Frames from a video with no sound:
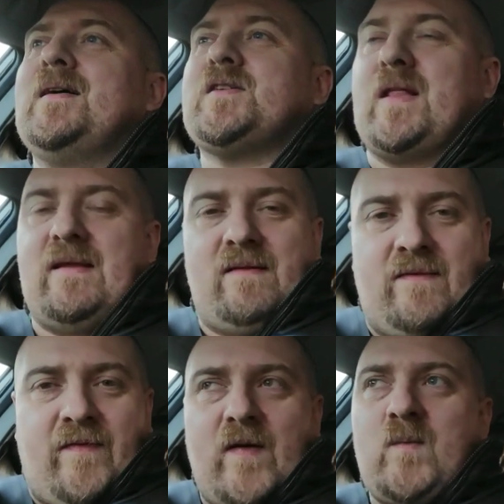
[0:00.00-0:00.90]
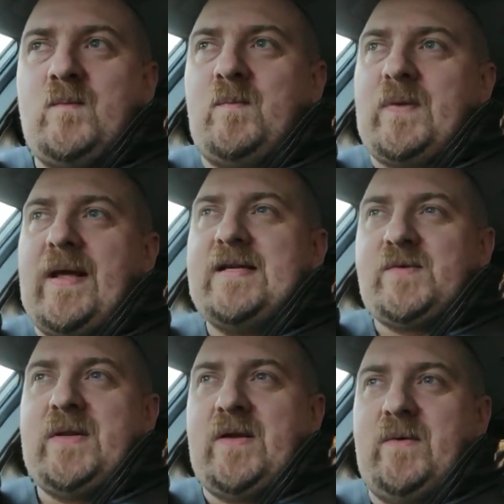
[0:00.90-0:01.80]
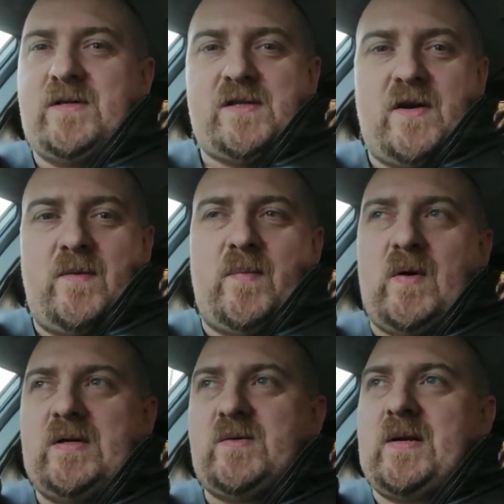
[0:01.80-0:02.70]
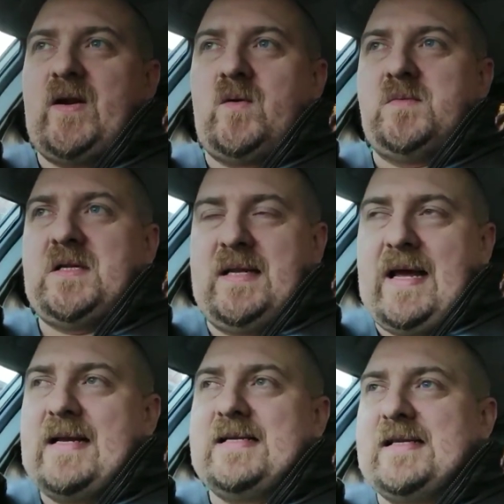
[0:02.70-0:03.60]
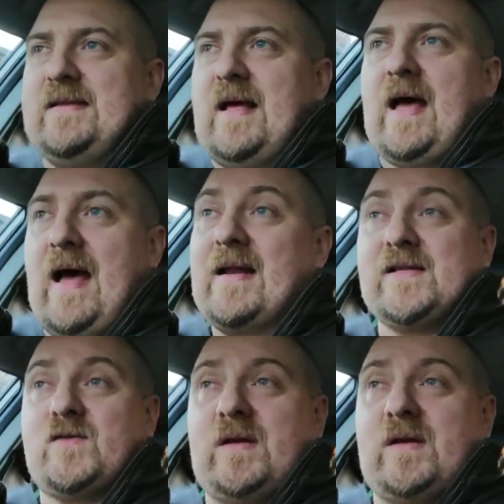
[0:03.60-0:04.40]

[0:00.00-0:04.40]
So the film plays with you at certain points when it comes to the editing there, and